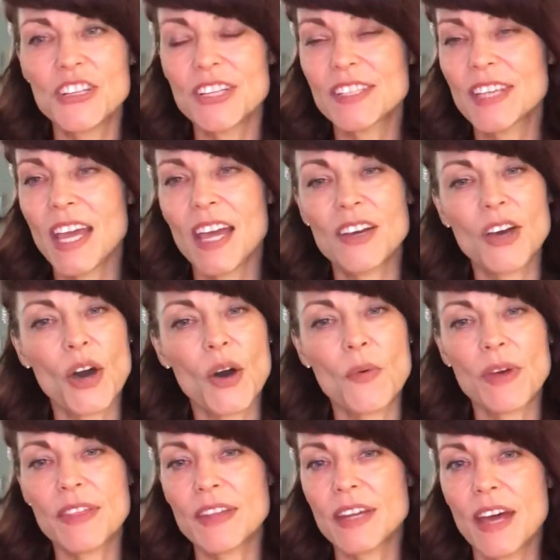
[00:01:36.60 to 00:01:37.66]
can't go
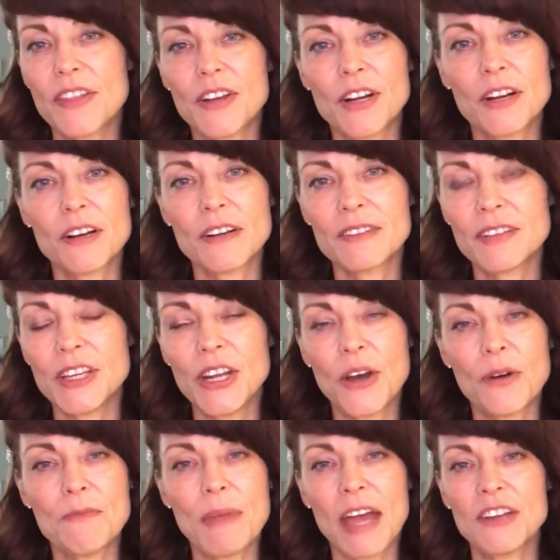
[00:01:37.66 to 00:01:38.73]
with another,
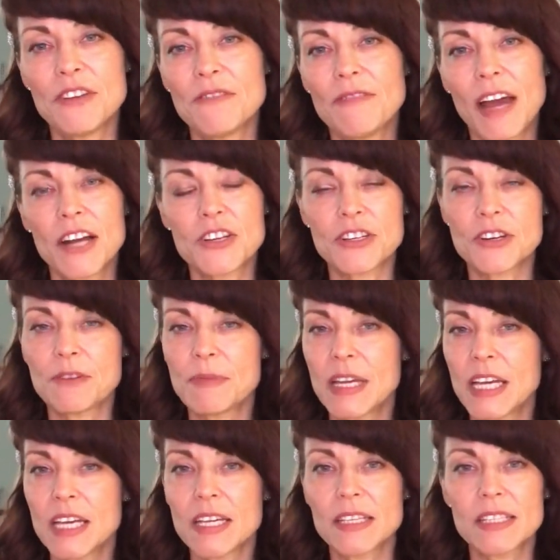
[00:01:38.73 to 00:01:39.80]
manufacturer,
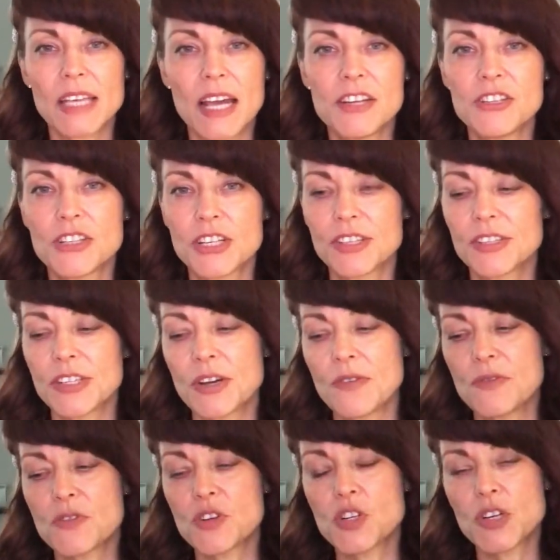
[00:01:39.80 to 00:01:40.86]
because I just
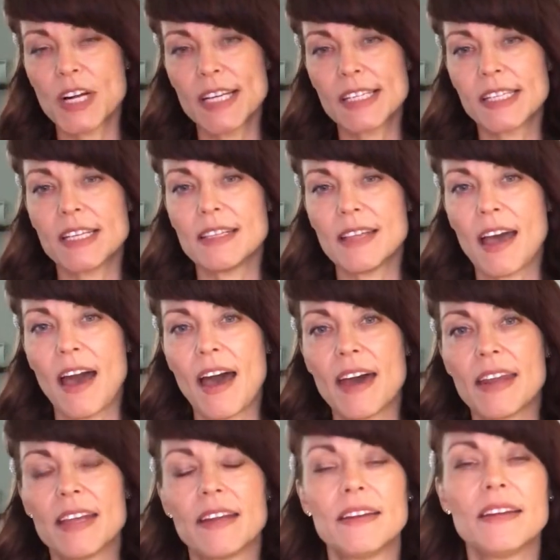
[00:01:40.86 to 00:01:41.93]
don't trust in
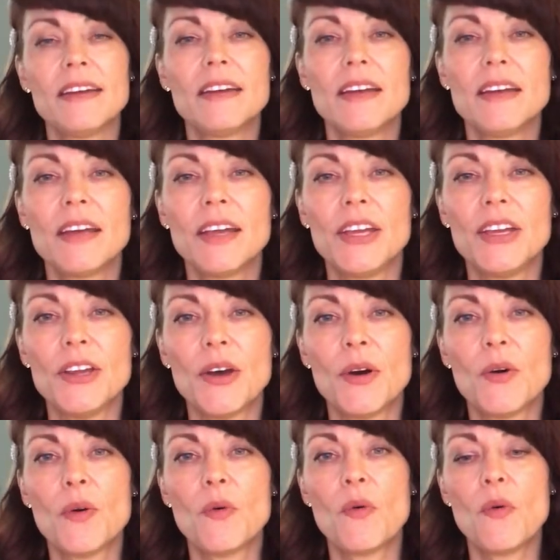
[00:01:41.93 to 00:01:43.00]
that. And,
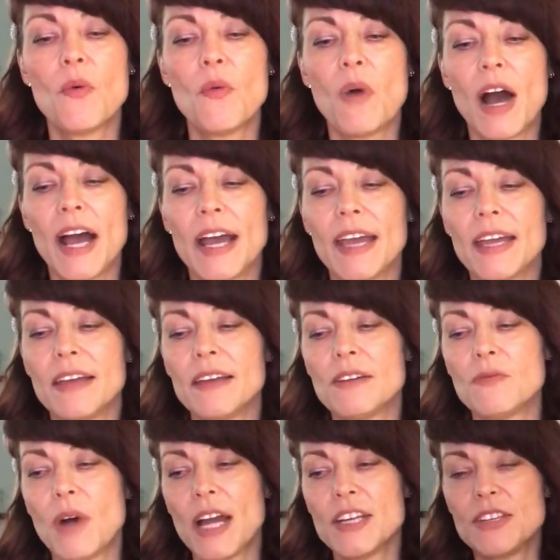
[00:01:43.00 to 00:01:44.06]

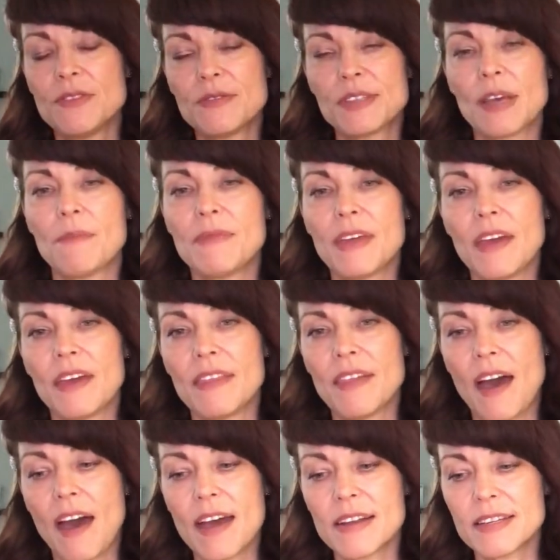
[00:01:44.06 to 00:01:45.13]
why do something
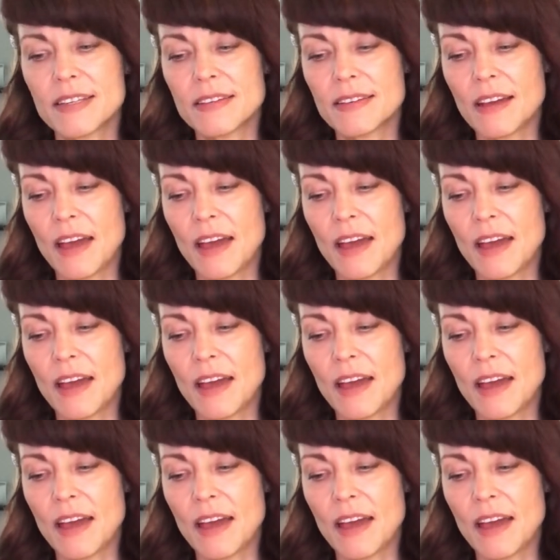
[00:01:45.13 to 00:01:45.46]
that